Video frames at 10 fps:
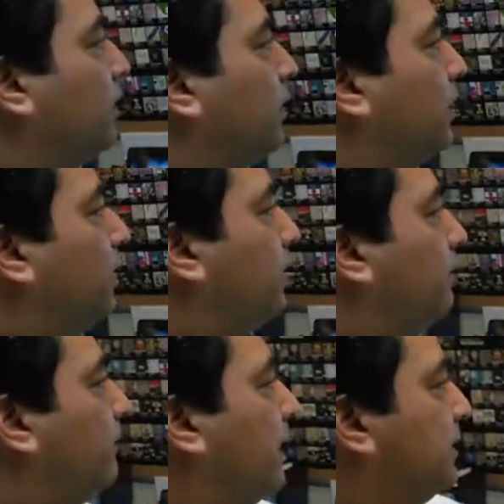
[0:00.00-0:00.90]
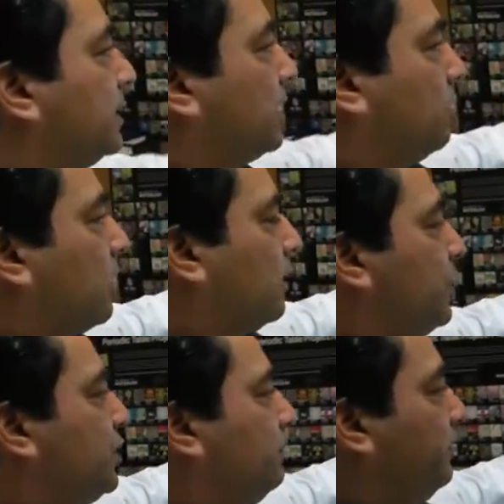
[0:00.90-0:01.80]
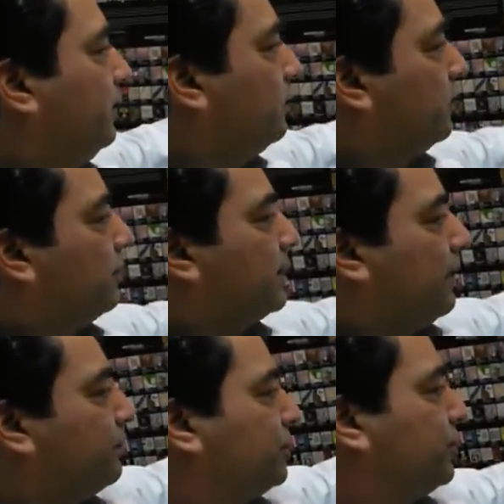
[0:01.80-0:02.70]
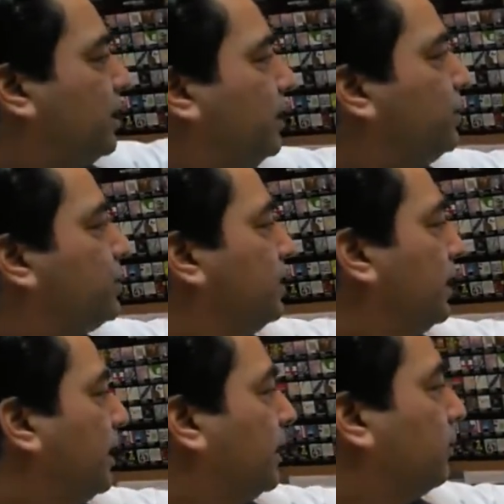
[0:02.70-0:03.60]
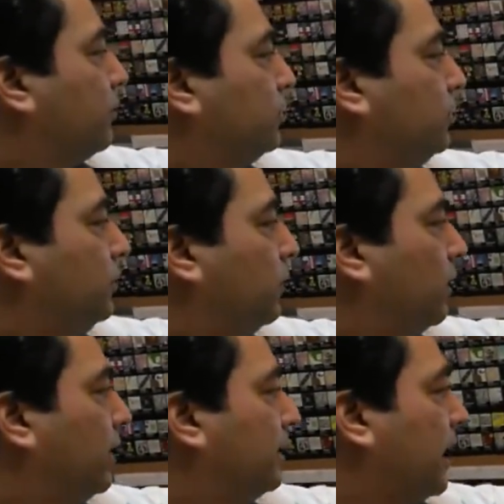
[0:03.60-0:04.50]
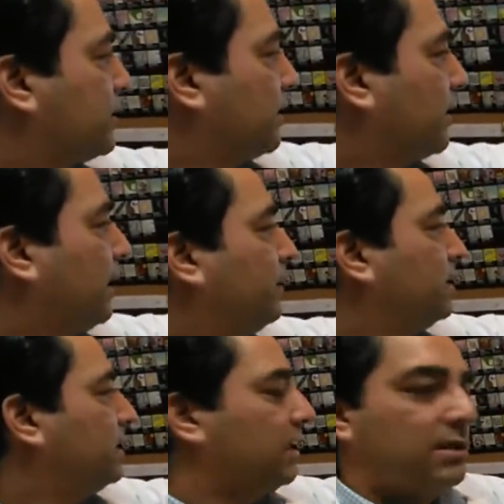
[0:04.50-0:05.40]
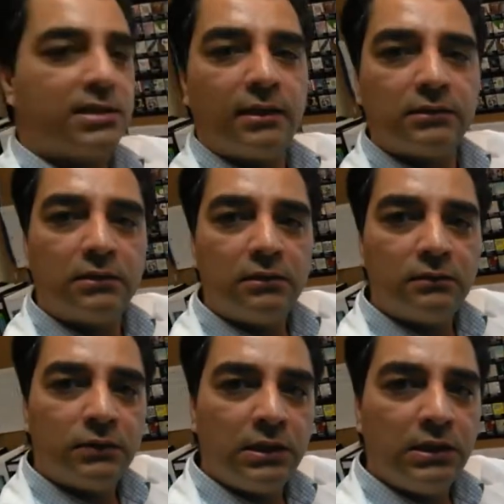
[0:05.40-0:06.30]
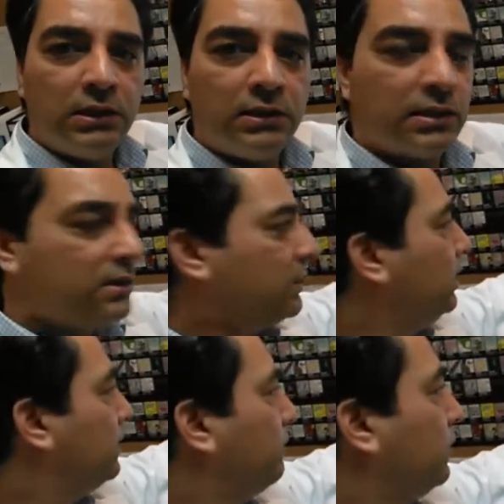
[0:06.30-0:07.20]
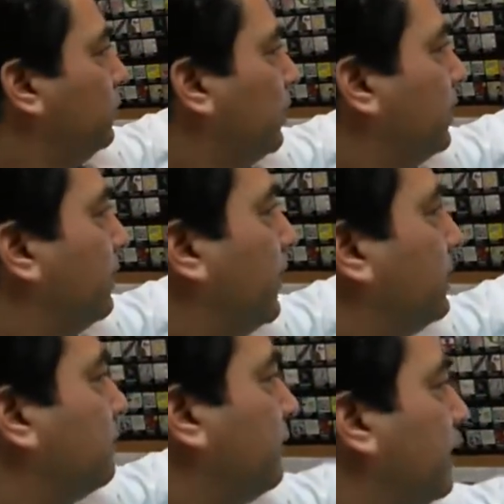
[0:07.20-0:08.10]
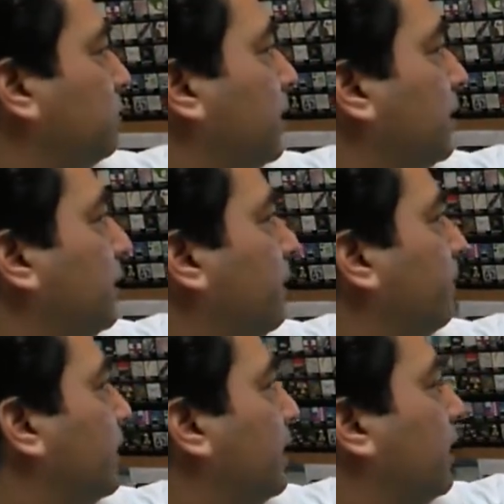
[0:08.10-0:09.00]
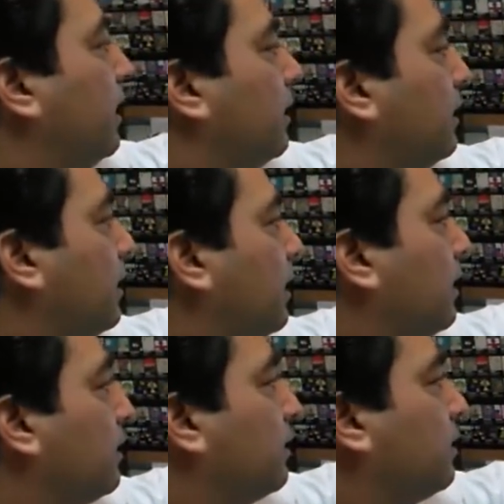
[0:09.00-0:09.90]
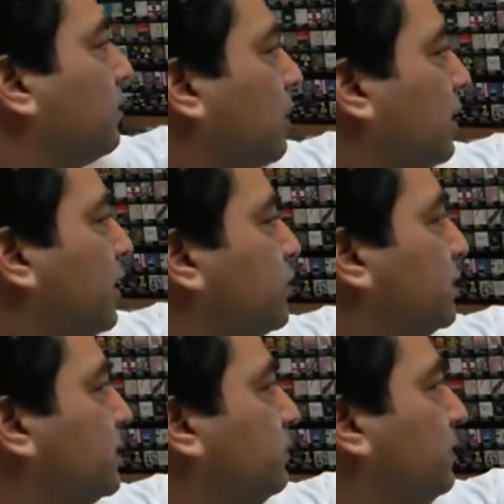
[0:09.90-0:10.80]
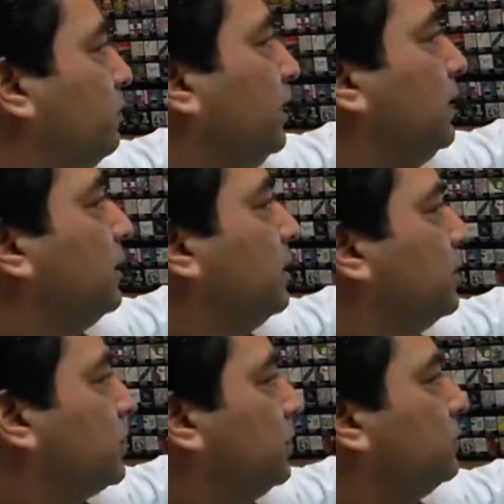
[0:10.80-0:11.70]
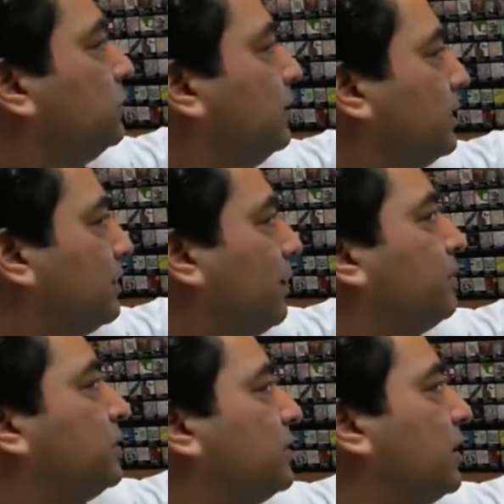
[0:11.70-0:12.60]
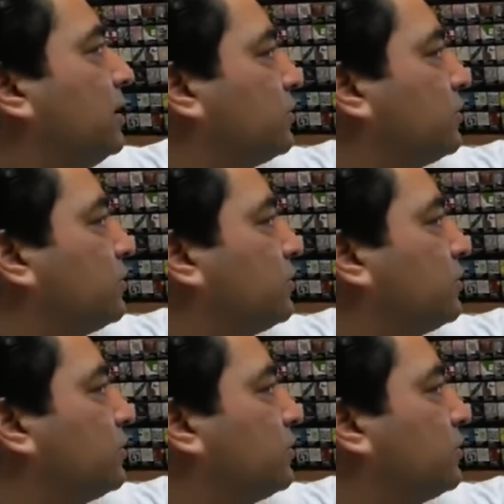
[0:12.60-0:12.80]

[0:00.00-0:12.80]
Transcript: And there's a correlation between global temperature change. According to NOAA, National Climate Data Center, we can see the blue one and the red one are correlations between CO2 and temperature change.